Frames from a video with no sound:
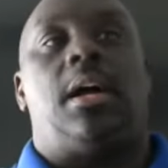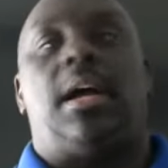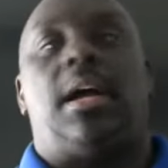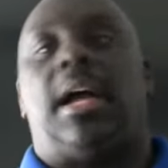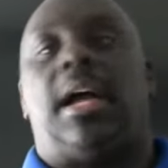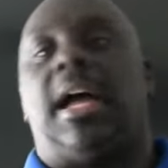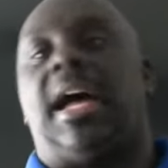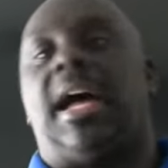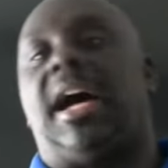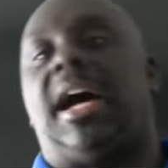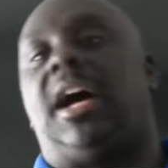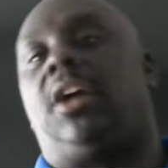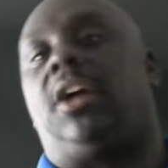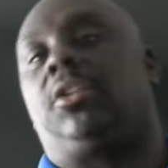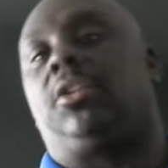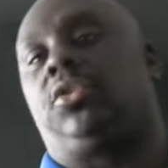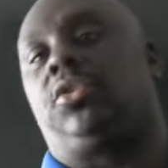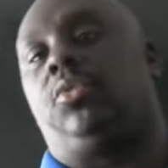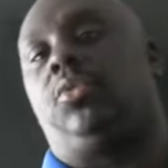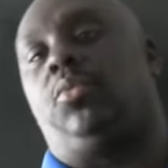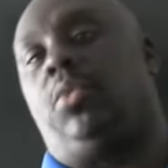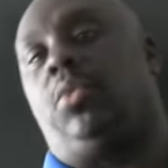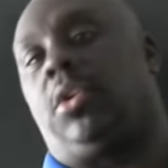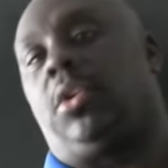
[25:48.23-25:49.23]
how
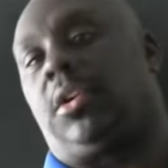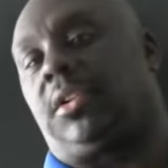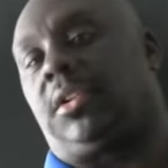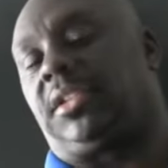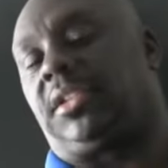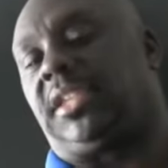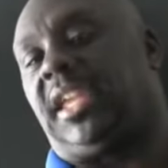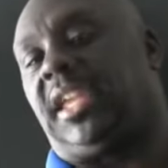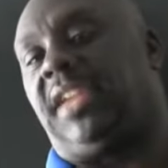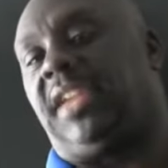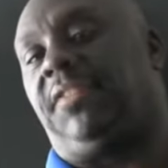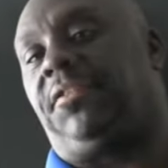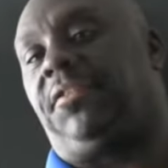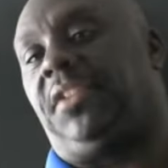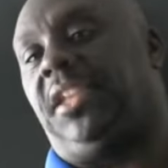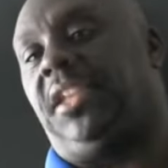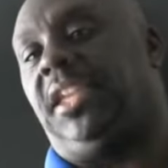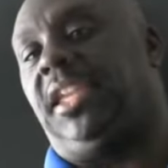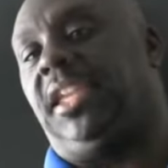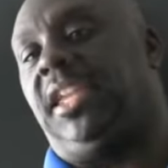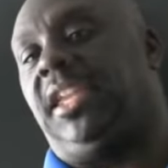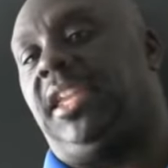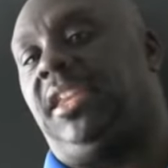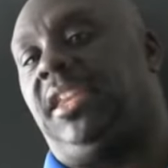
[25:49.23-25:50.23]
to work
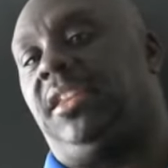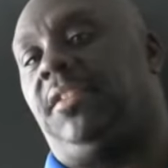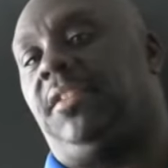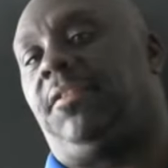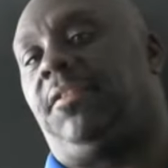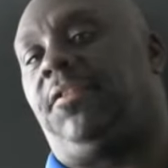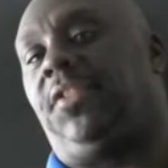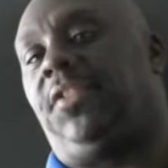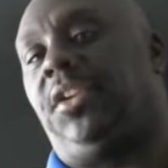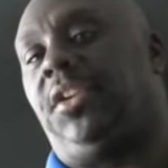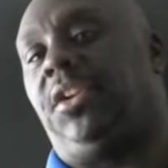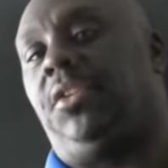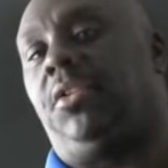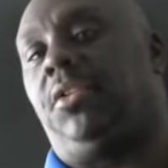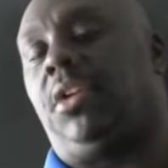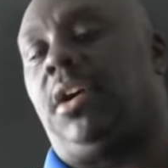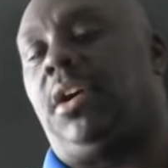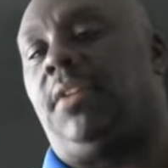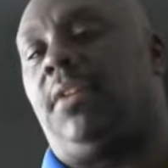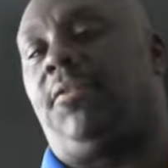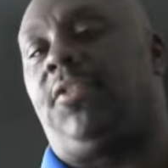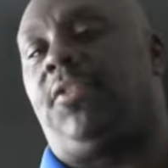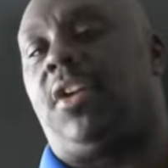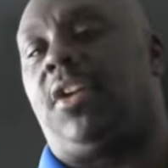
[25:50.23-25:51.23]
safely in the field
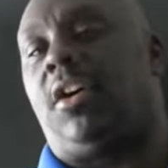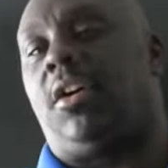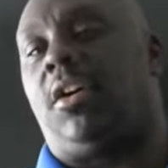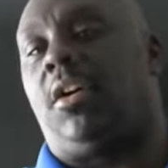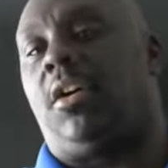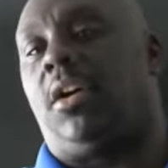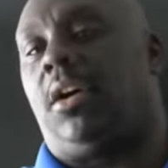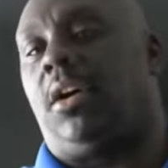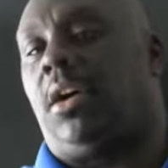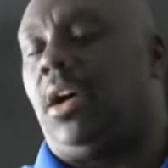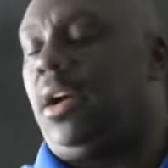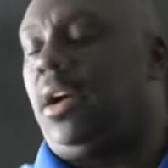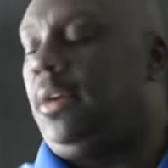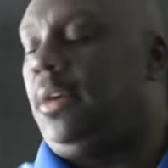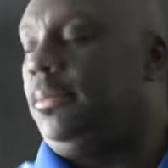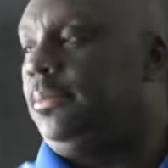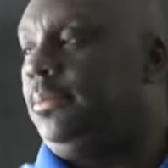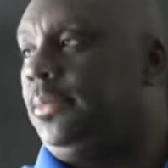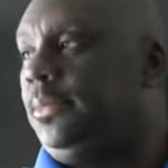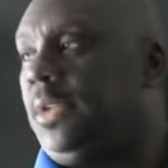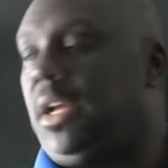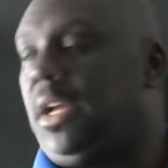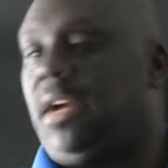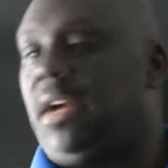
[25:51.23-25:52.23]
of
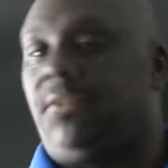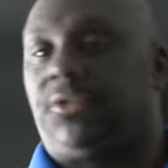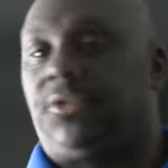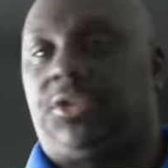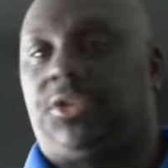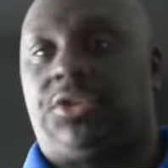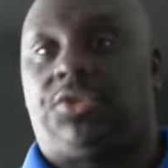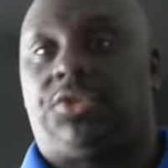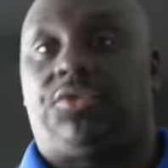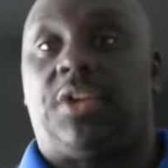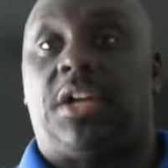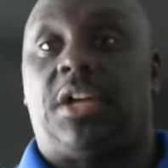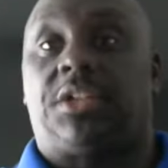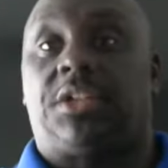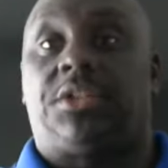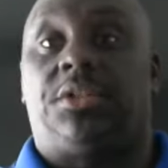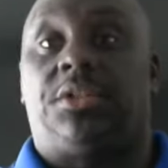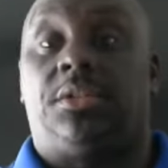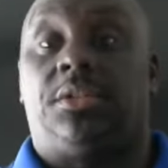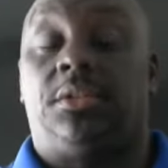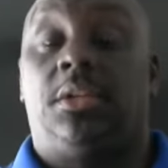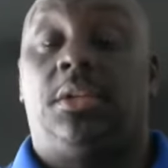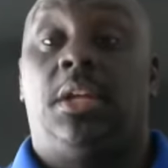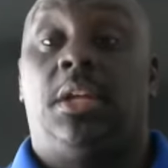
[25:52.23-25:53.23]
of
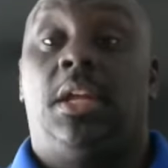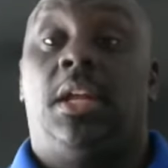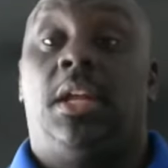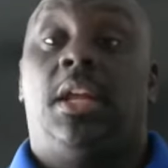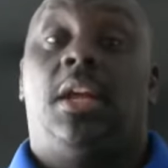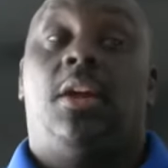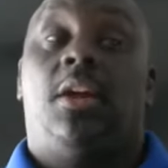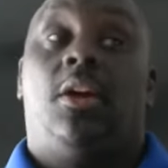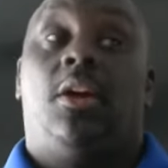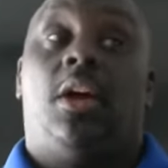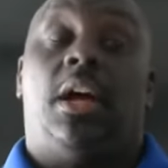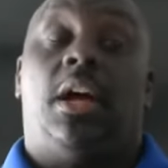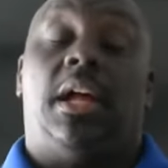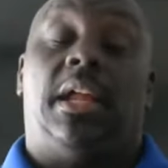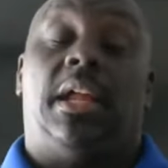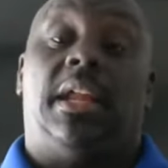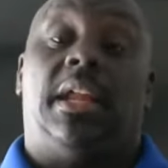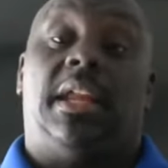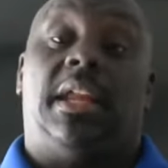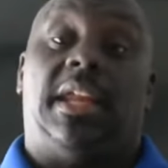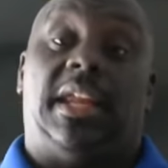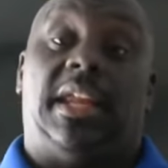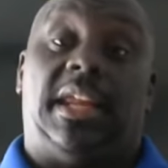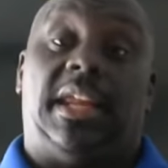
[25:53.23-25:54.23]
construction
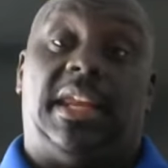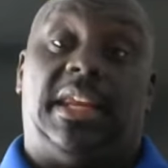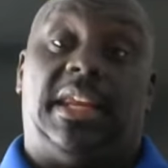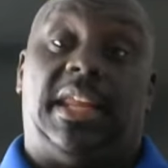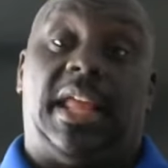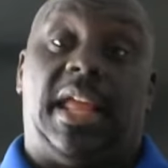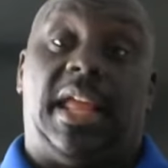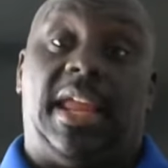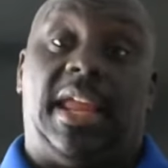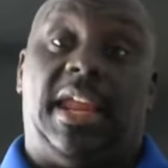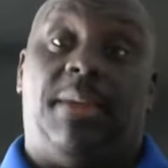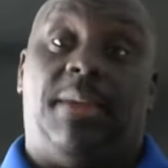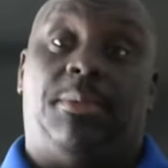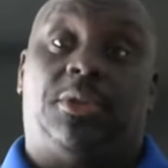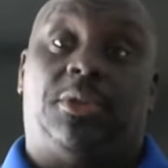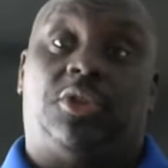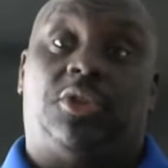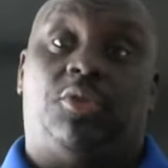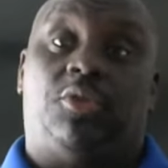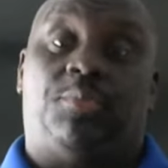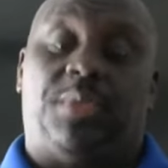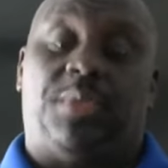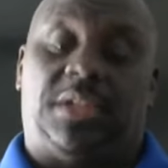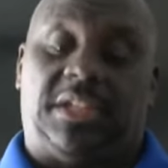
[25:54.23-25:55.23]
and able
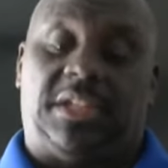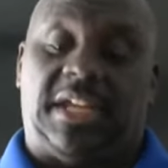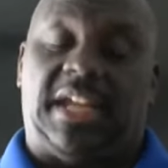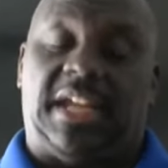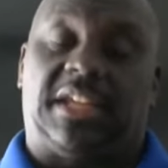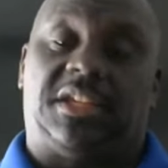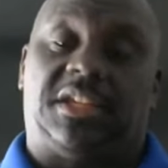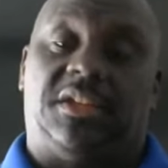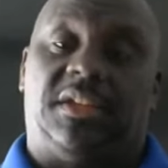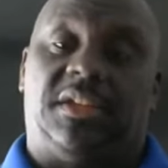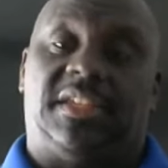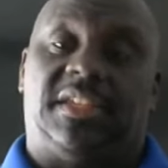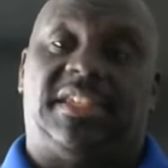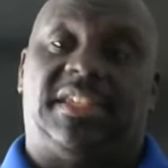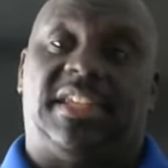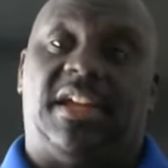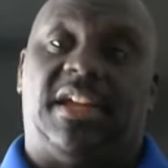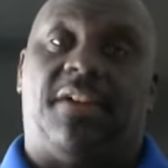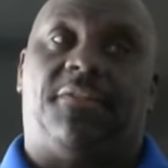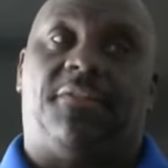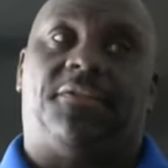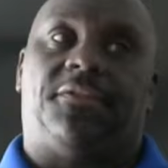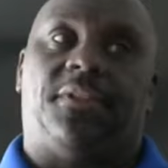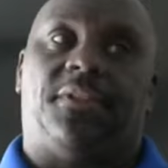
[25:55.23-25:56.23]
to protect
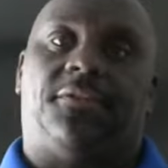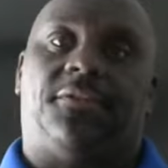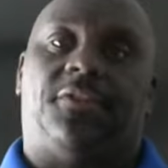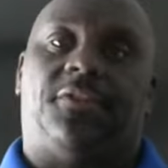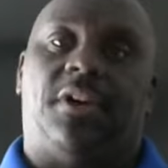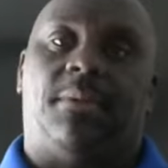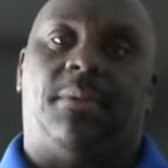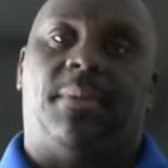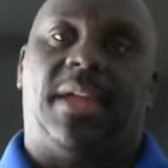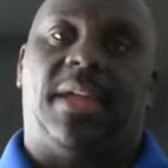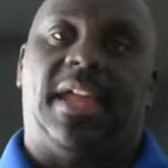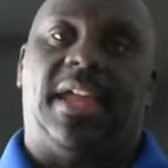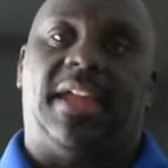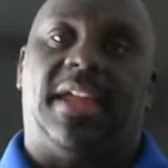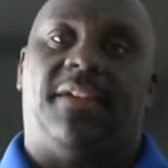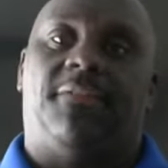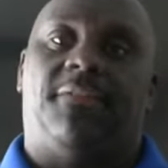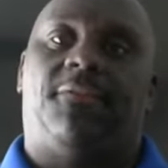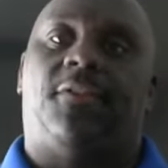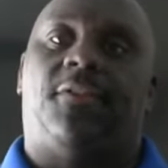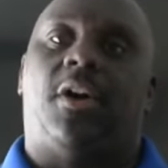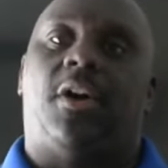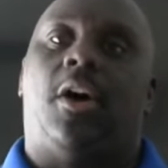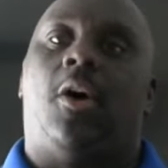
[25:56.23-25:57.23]
yourself from a
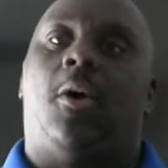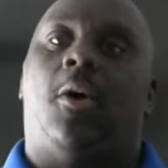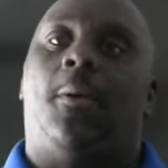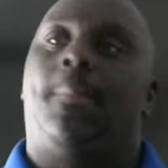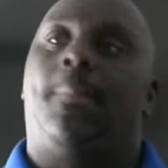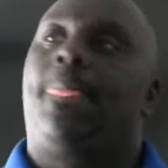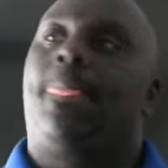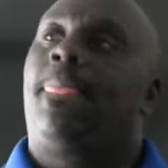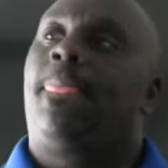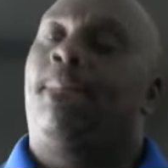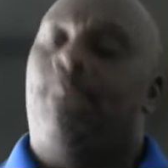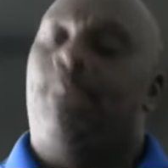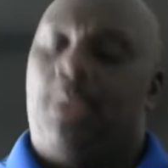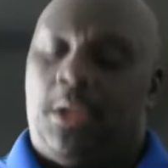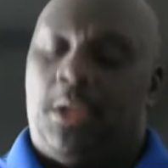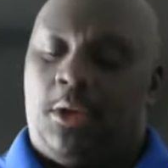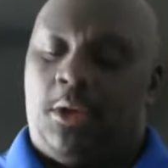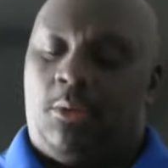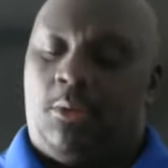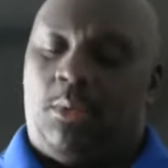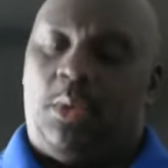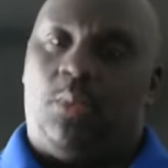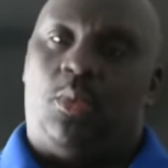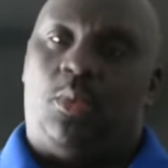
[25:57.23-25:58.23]
fall.
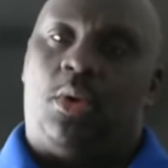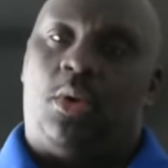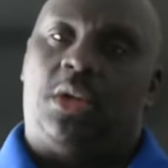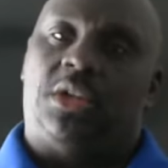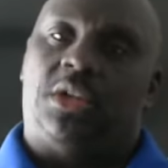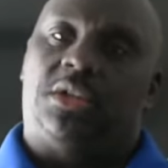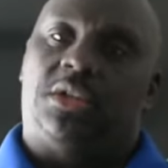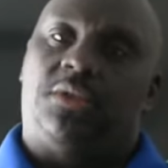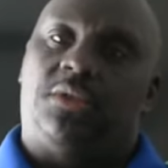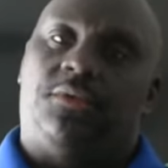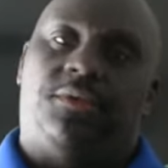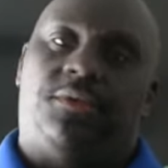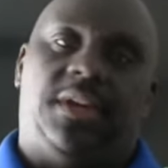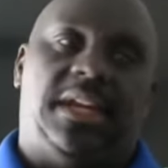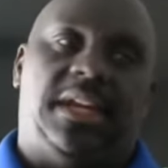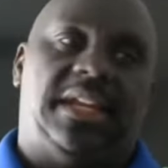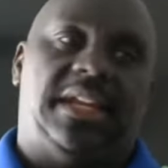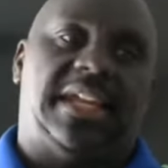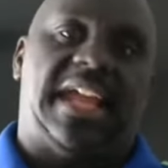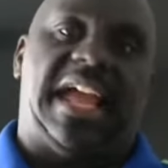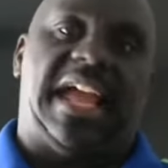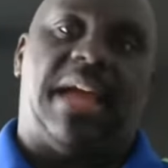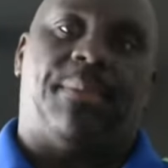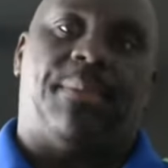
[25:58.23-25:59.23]
We wanted to
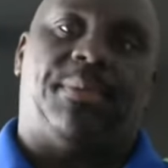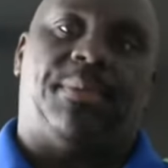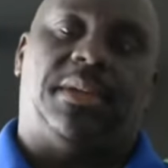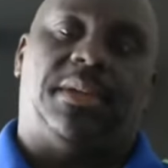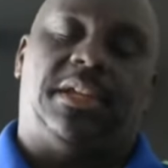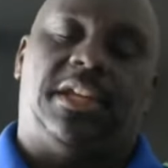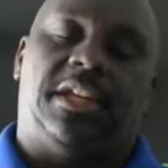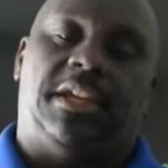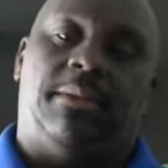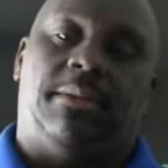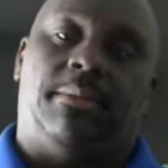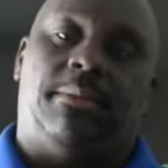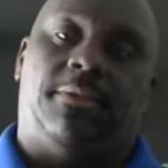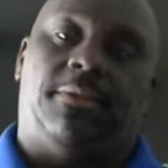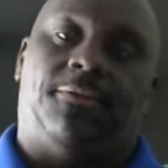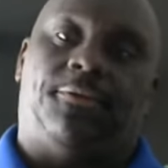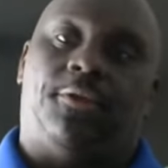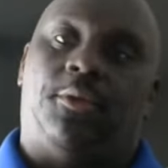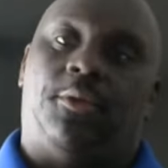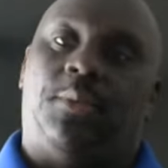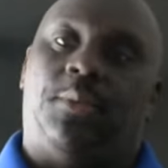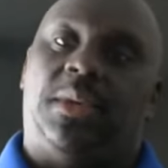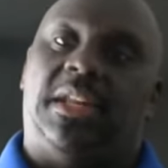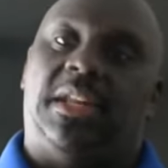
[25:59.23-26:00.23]
recap again
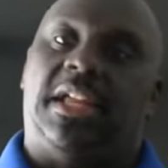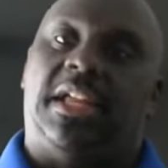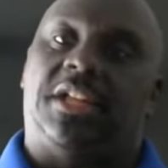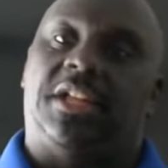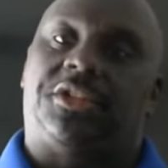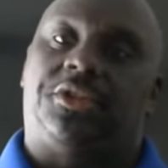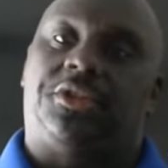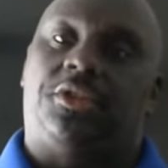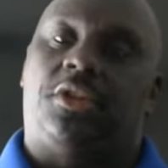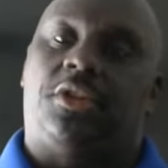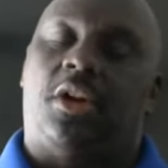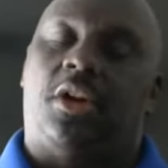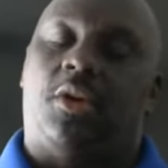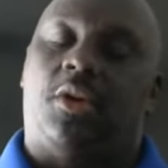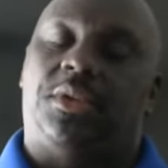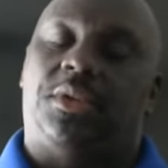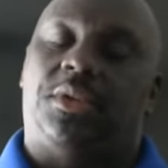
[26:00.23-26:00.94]
before we let you go